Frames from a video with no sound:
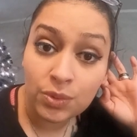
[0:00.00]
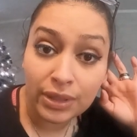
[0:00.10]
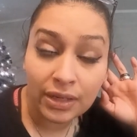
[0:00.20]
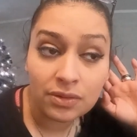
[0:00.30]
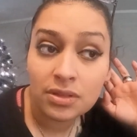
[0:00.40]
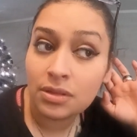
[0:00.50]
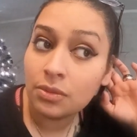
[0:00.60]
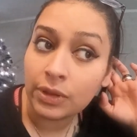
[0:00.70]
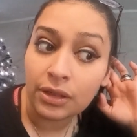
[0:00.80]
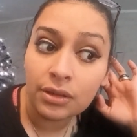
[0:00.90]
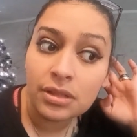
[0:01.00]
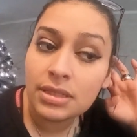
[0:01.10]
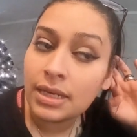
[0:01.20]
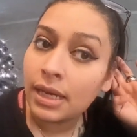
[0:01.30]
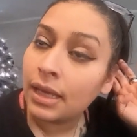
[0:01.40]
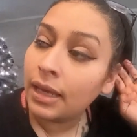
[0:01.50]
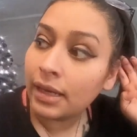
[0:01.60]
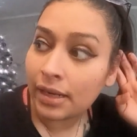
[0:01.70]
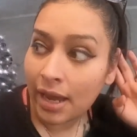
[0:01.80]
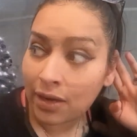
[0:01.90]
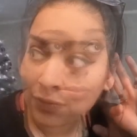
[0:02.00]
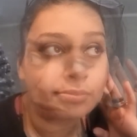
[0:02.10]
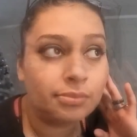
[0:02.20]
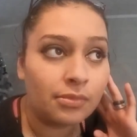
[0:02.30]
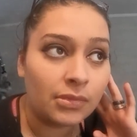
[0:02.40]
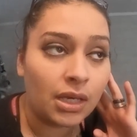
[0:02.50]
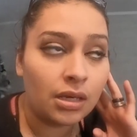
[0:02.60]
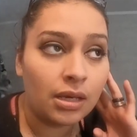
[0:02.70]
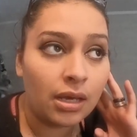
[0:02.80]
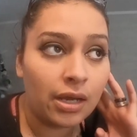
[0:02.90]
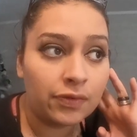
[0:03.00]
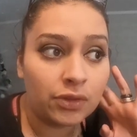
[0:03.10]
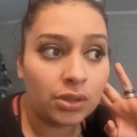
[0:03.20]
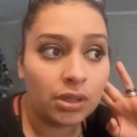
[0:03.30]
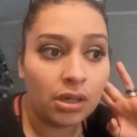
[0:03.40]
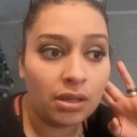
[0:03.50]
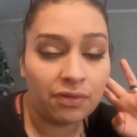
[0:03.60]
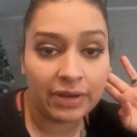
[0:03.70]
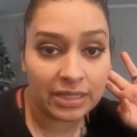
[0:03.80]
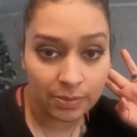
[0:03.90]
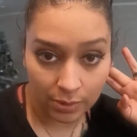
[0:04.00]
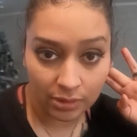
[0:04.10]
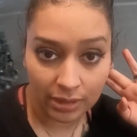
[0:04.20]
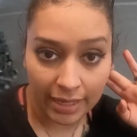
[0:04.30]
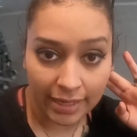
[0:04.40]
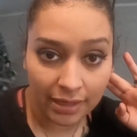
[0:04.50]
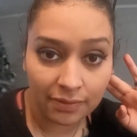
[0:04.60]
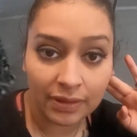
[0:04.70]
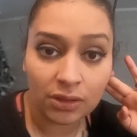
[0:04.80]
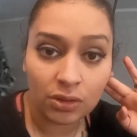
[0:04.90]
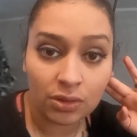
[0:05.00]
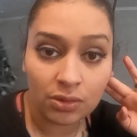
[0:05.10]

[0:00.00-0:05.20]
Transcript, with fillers: to announce the winners. And after after the Facebook live and